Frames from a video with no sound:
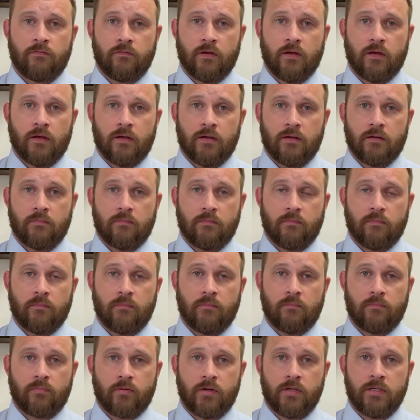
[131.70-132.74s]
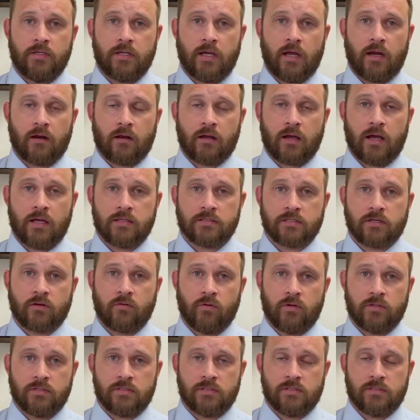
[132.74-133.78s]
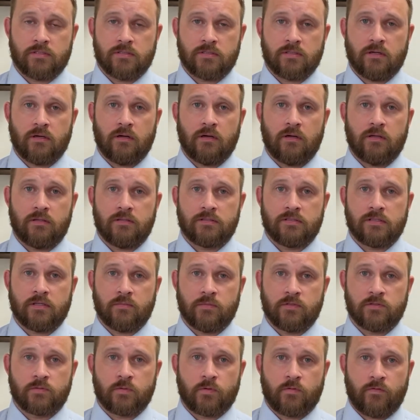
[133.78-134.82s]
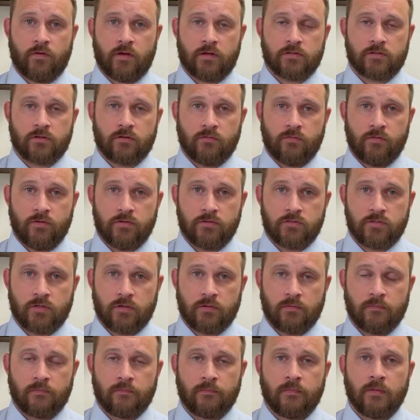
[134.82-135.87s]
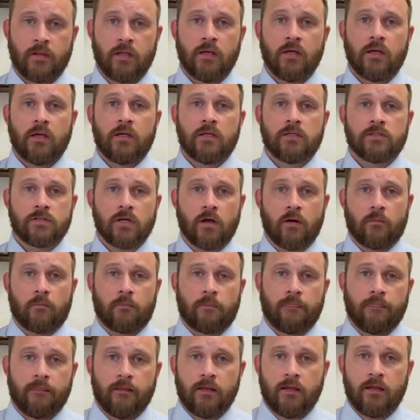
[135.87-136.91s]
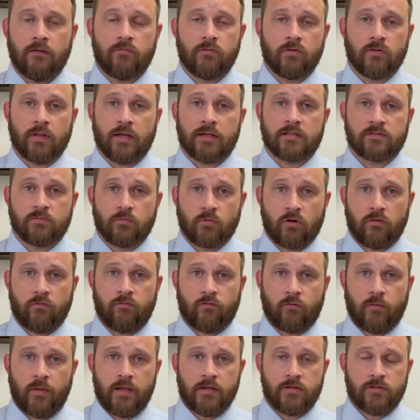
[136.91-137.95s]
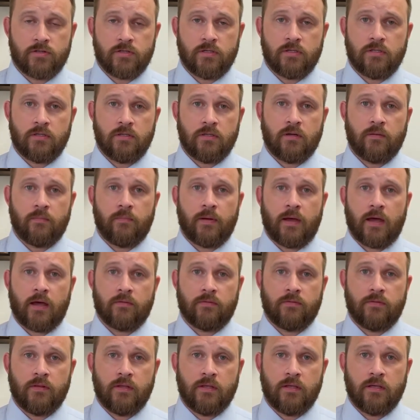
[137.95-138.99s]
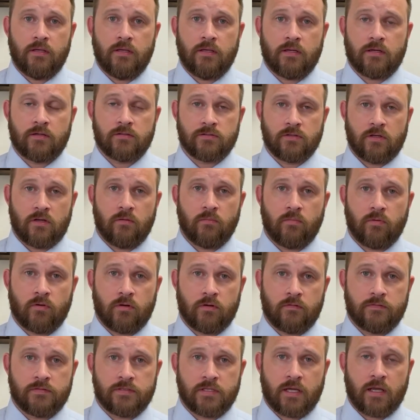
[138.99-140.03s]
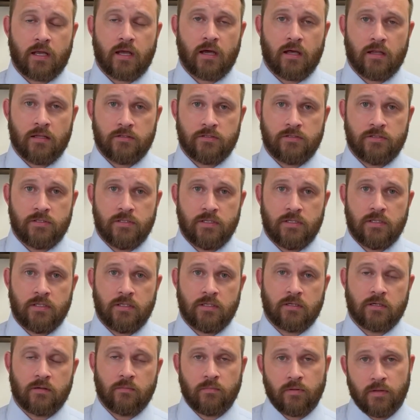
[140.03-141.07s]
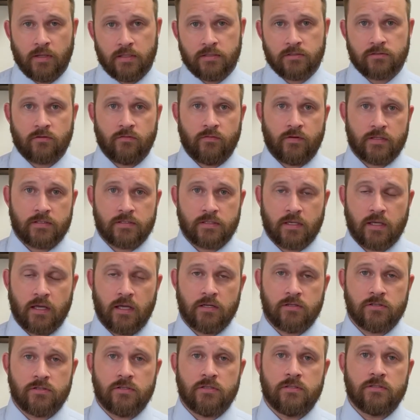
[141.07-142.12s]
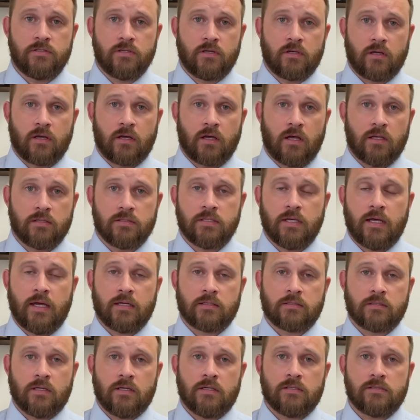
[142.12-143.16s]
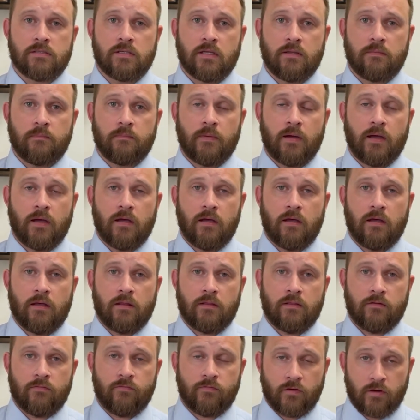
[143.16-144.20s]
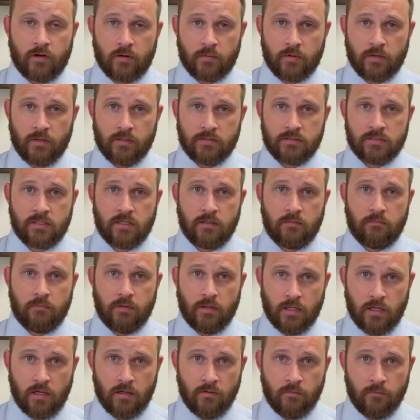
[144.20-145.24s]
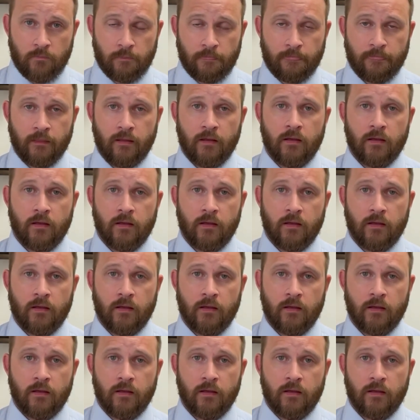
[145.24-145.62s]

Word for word: uh, pretty dire consequences on someone's professional future. So if you'd like some more information about the Arizona Board of Psychology complaints or investigations, you can contact us at my, the phone number listed below.